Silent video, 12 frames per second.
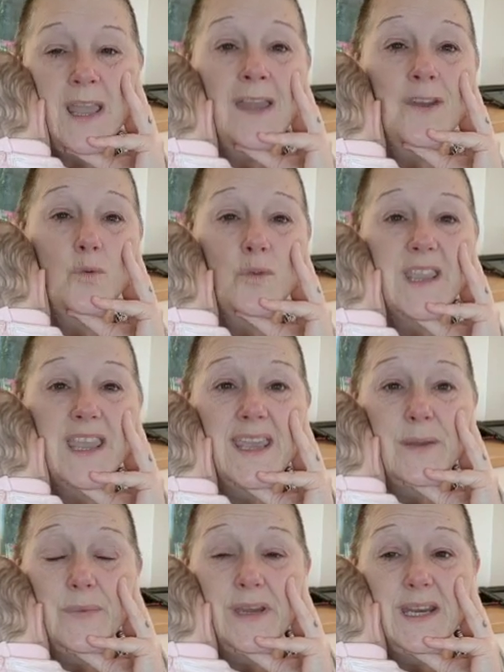And all the
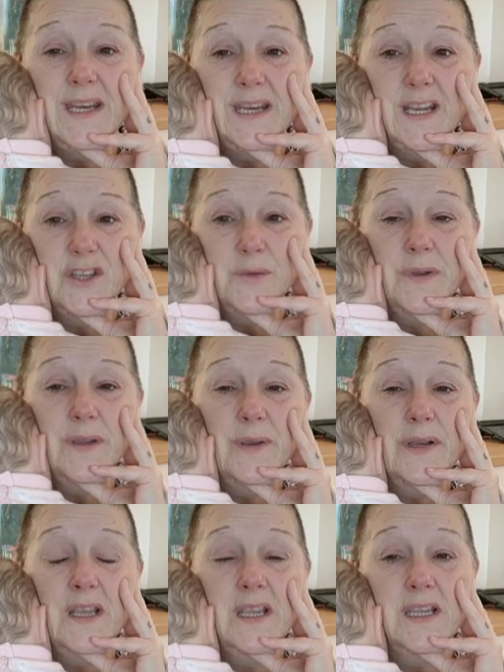kit we needed, because we
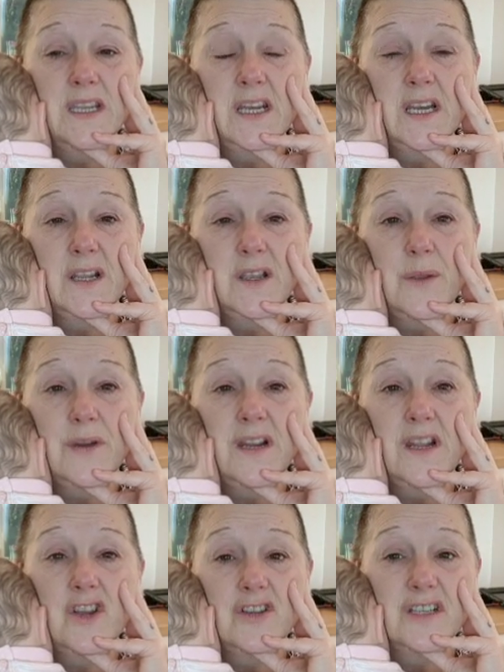were like, you know, going in
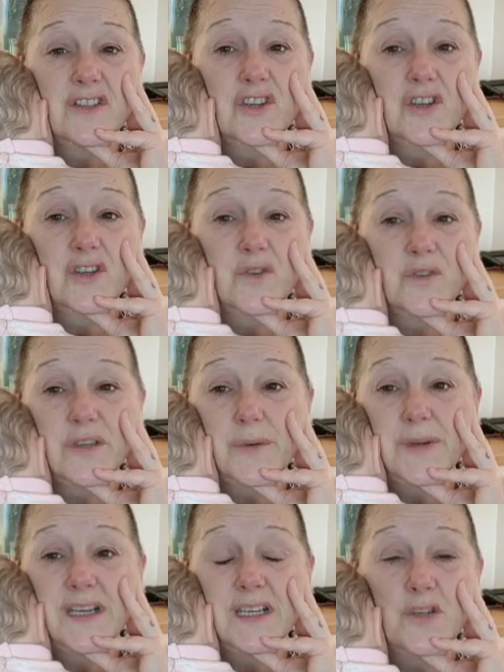the Arctic Circle, so
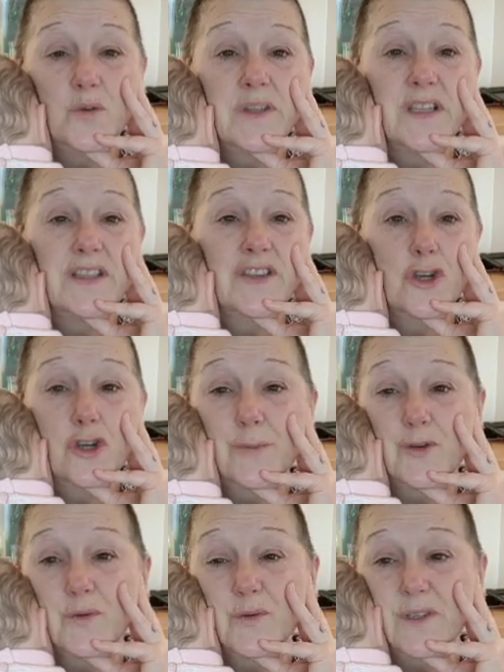we needed all these
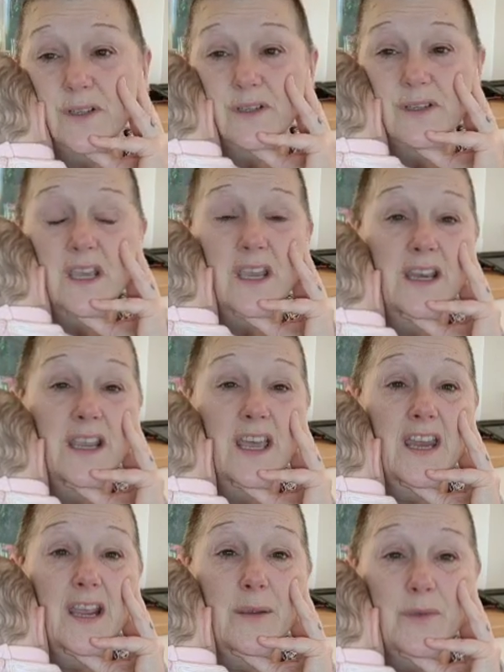thermals and yada
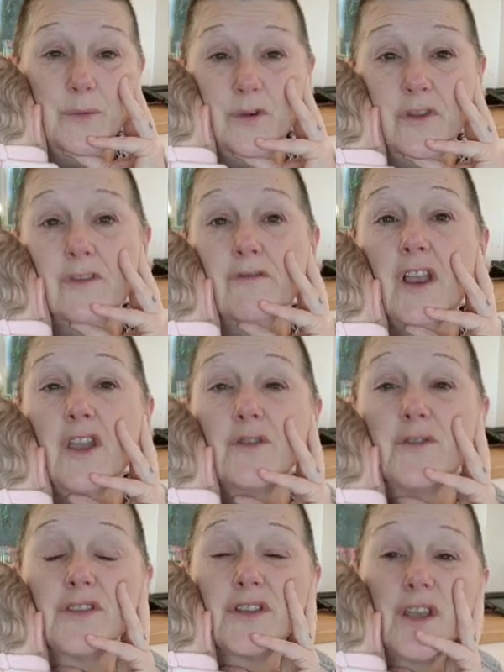yada, and we were on the
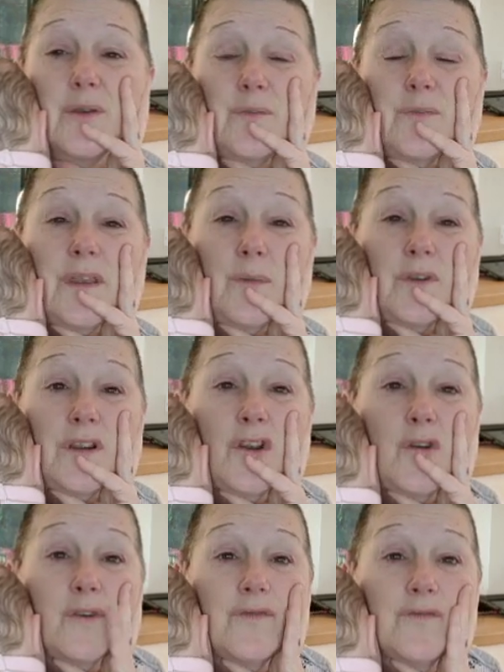road, so there weren't a
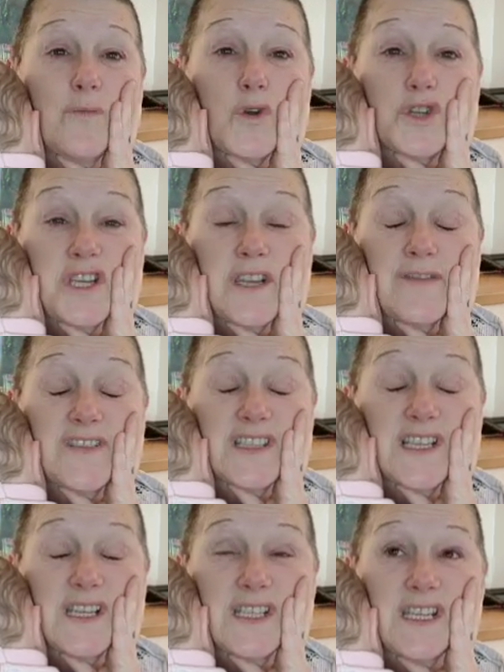lot of washing
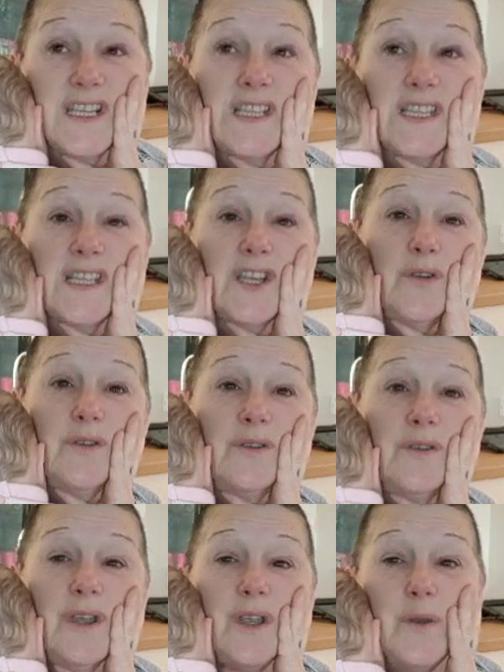facilities, so
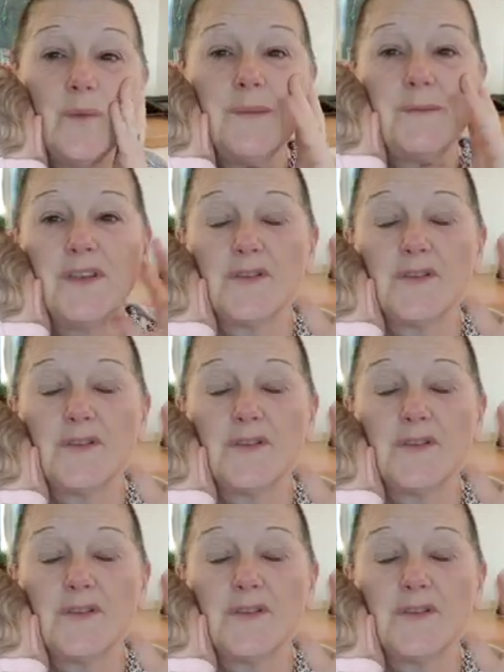we